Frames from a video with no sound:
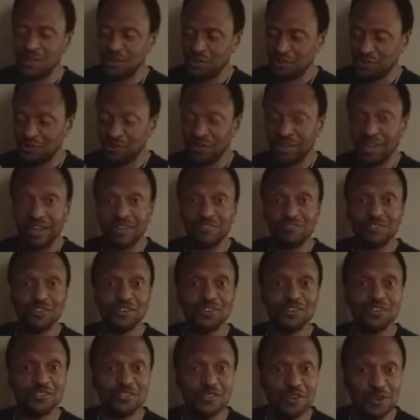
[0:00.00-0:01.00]
You have your
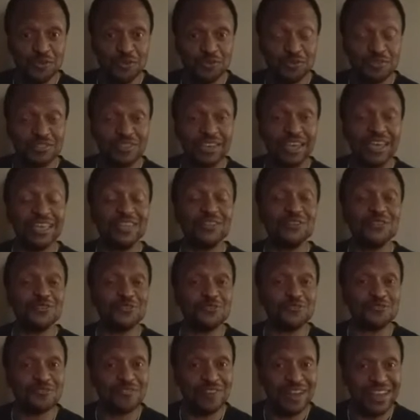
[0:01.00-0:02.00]
notes and your
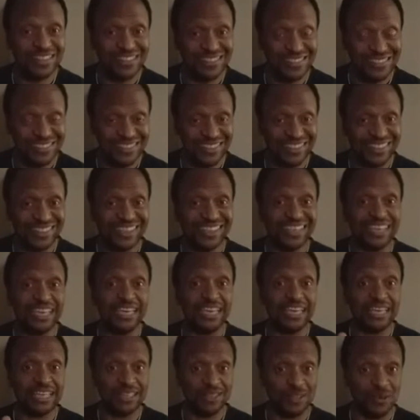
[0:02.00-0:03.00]
rests
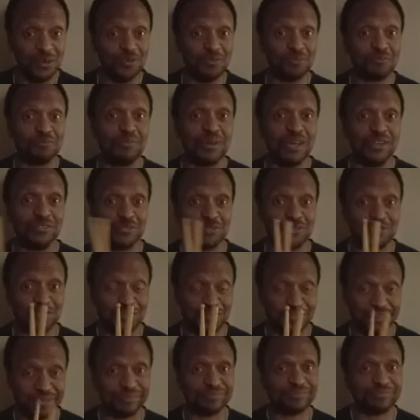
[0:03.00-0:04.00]
in those
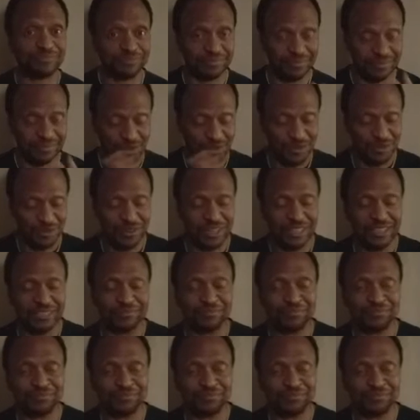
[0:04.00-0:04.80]
measures. All right.